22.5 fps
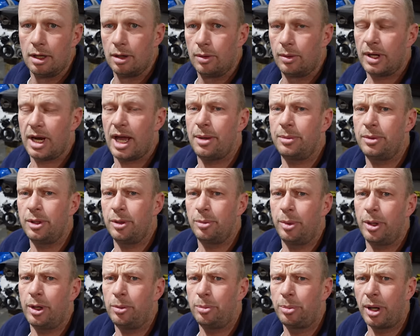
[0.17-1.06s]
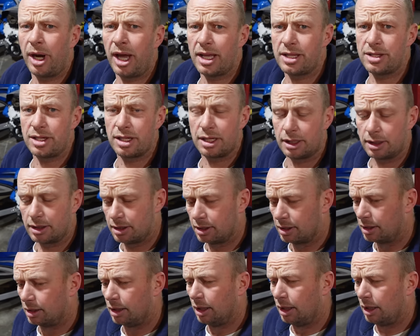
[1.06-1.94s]
What happened to the boat
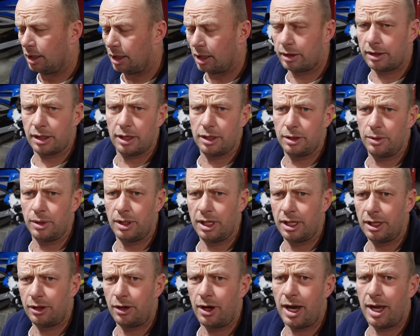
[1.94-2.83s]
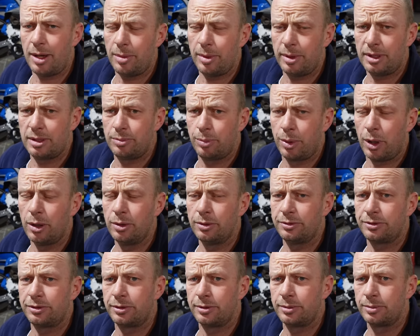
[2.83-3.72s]
project? I thought you were going to grab a
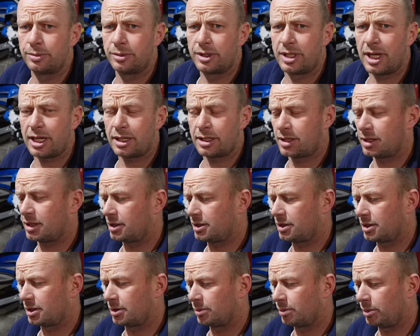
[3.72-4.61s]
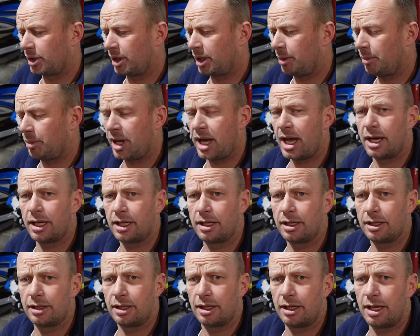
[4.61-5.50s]
boat from Texas and bring it back
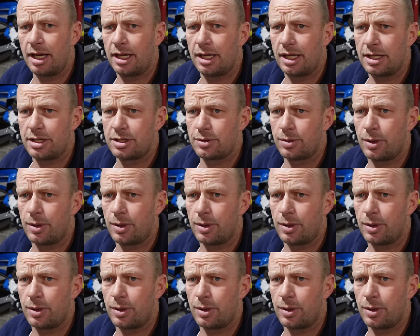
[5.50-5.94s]
and then LS